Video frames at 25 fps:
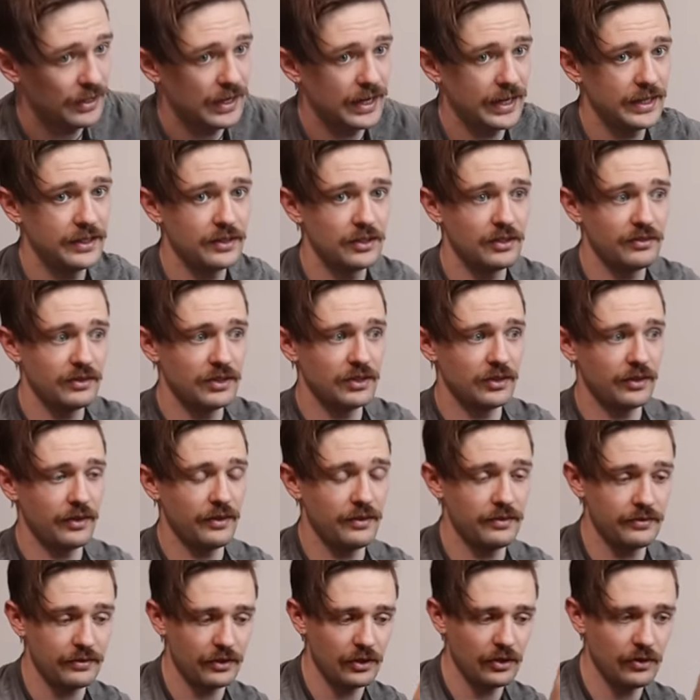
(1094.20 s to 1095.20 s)
height of it or the
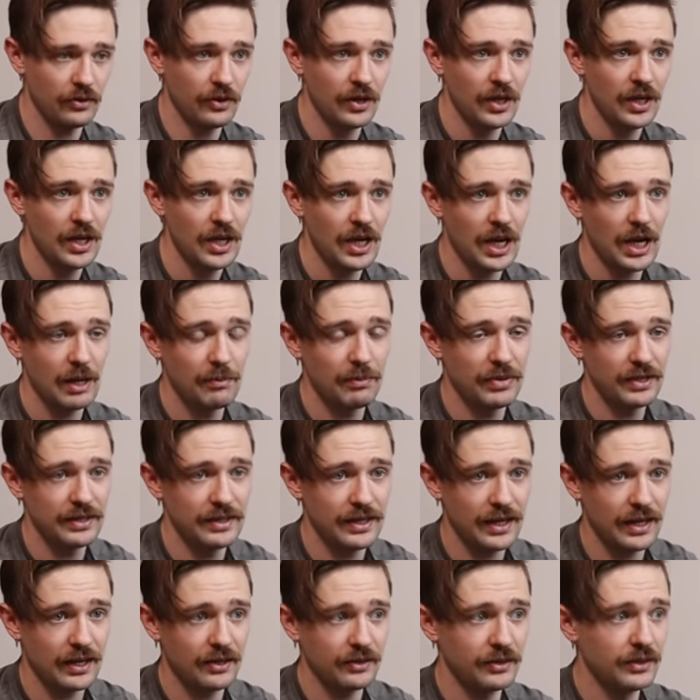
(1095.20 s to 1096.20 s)
throw up and
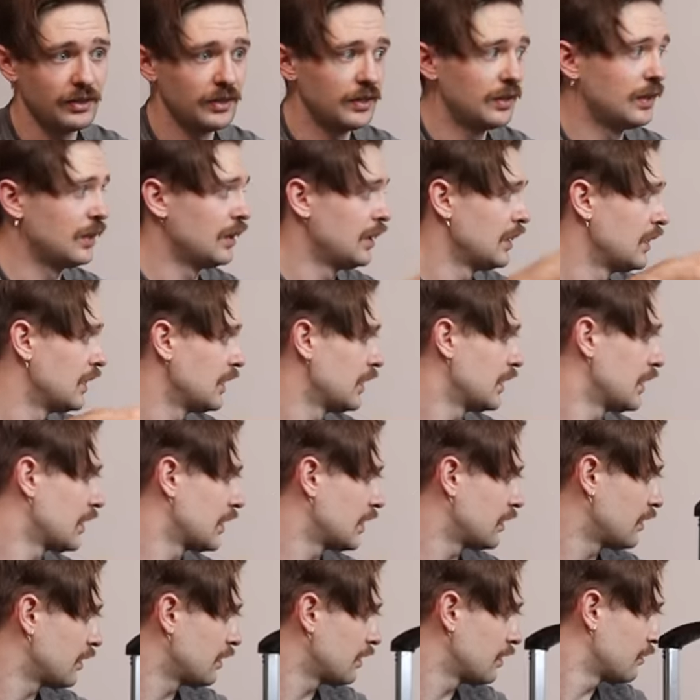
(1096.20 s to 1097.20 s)
down.
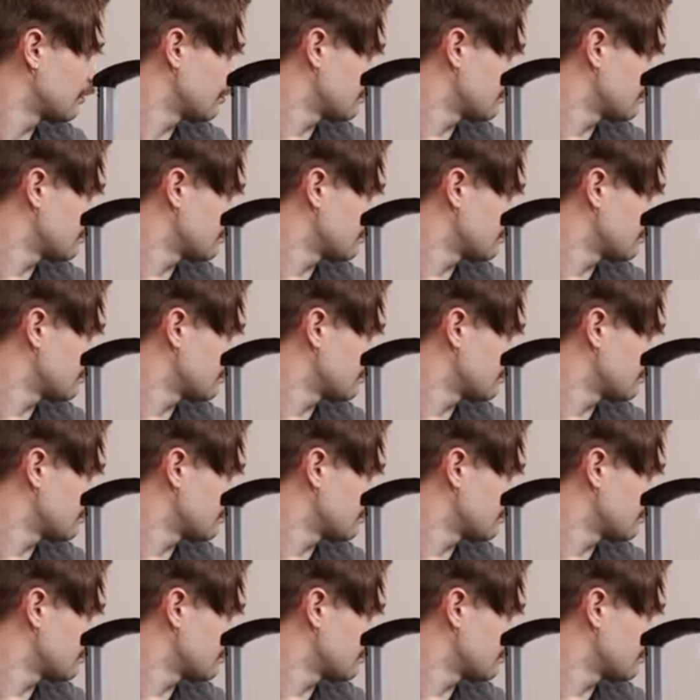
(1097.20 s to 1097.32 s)
Uh,